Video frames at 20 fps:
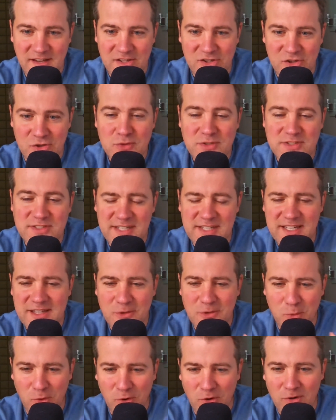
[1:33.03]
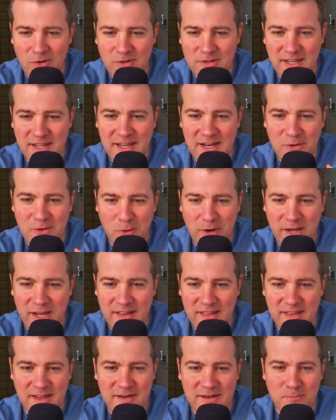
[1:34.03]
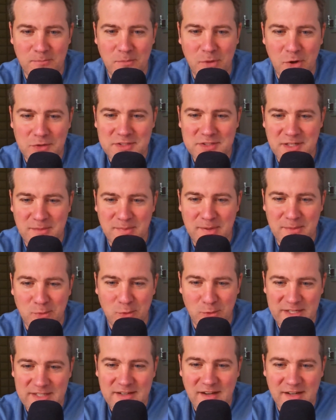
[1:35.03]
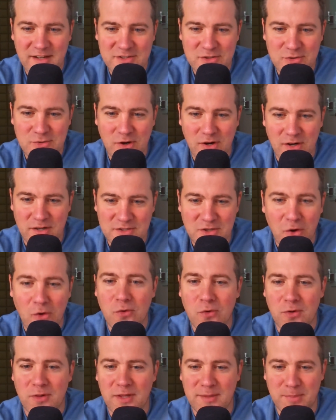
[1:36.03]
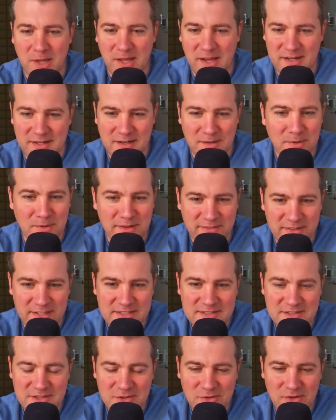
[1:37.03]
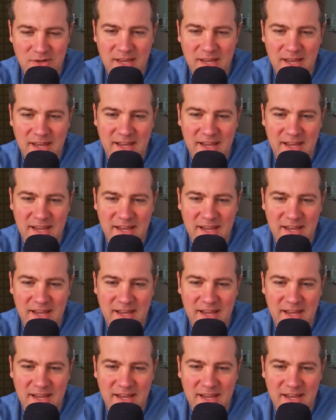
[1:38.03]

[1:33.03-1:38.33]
you see the world in a way that most of the people we talk to are totally blind and oblivious to.